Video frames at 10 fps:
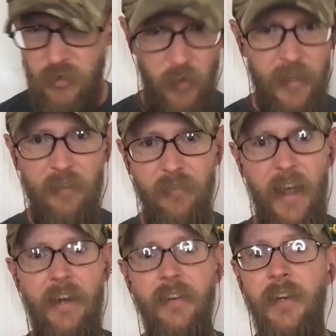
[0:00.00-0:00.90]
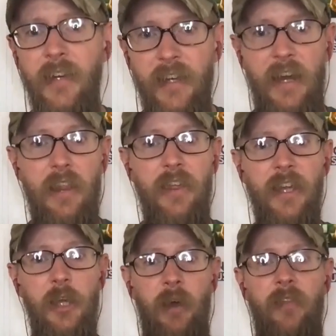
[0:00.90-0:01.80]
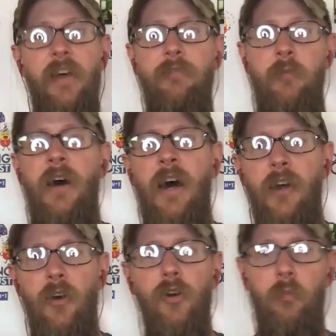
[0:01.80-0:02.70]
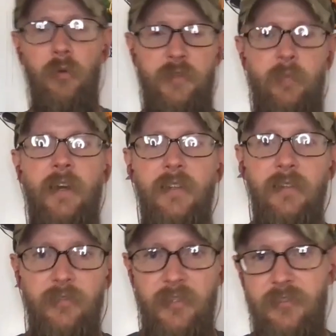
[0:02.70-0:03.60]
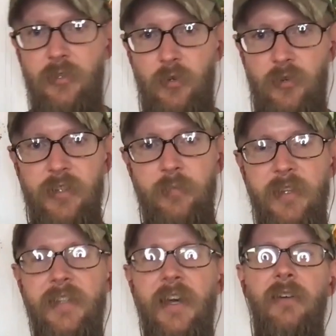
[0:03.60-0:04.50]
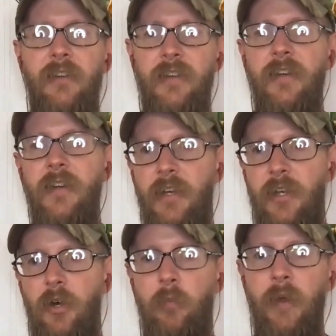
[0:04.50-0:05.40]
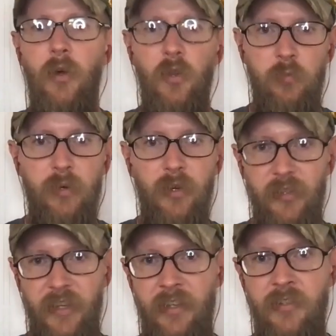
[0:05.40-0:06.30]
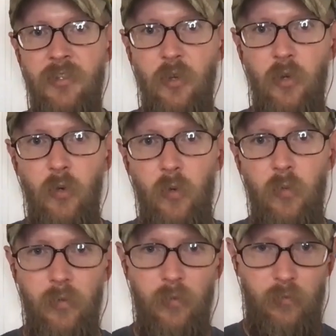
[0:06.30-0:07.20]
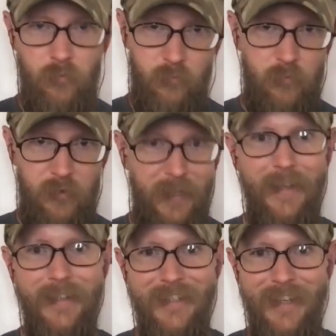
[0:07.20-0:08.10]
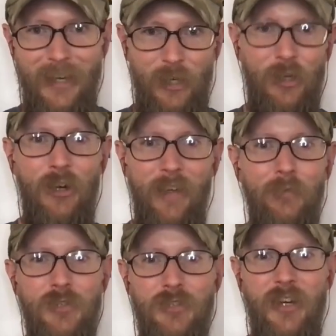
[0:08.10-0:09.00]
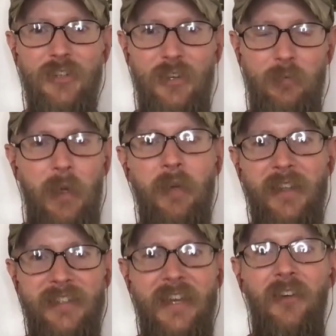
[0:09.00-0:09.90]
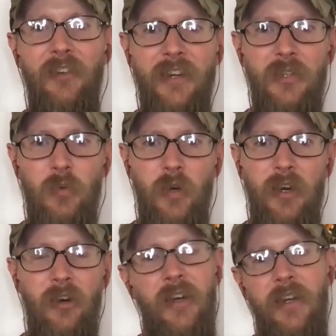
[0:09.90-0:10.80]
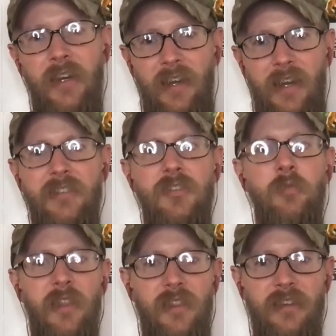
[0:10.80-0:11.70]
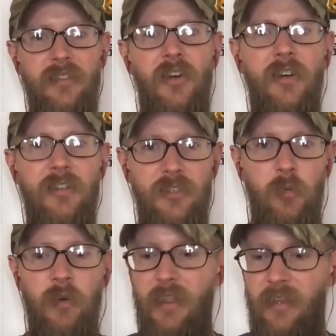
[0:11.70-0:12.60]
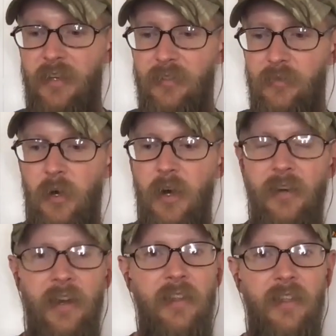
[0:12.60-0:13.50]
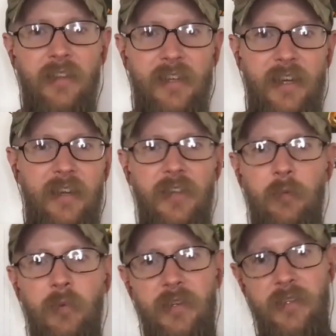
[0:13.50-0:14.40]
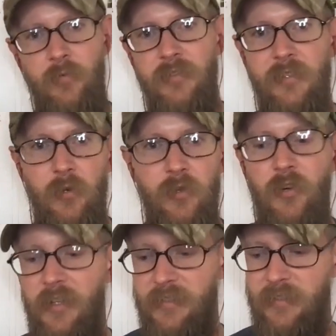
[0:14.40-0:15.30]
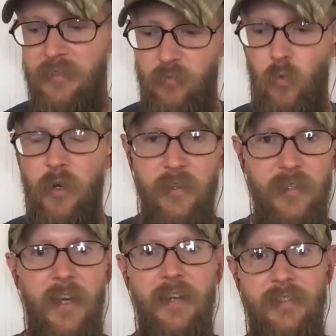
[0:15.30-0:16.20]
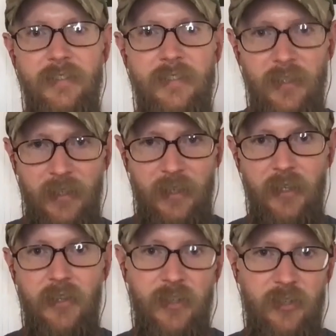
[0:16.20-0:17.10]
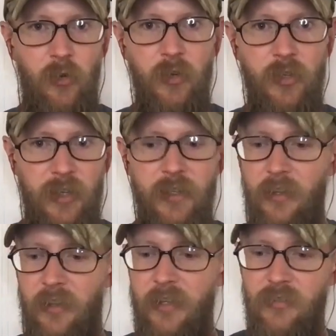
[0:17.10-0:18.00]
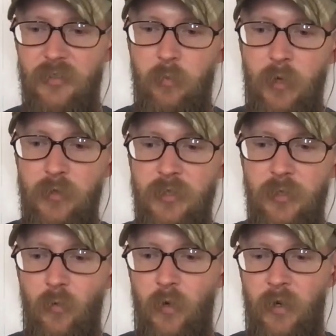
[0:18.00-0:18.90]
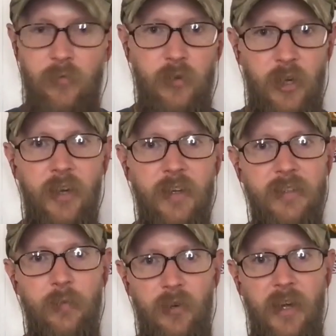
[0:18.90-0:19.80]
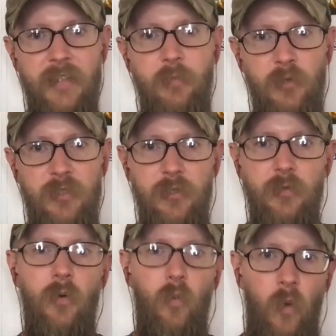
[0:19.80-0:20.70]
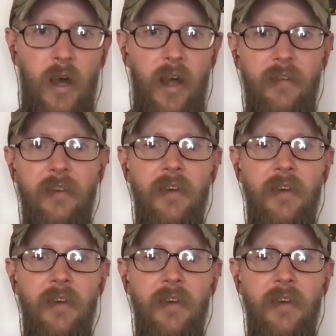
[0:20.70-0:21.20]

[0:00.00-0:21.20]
So in that vein, kind of thinking about that from a hierarchical perspective in the zero trust mentality, being able to build into legacy and current infrastructure and maybe consolidate to where not so many things talk to so many things, right? And I think it's kind of the impetus with zero trust is one of the tenets is things should only talk to the things they're supposed to. And if they're talking to something they're not supposed to, why?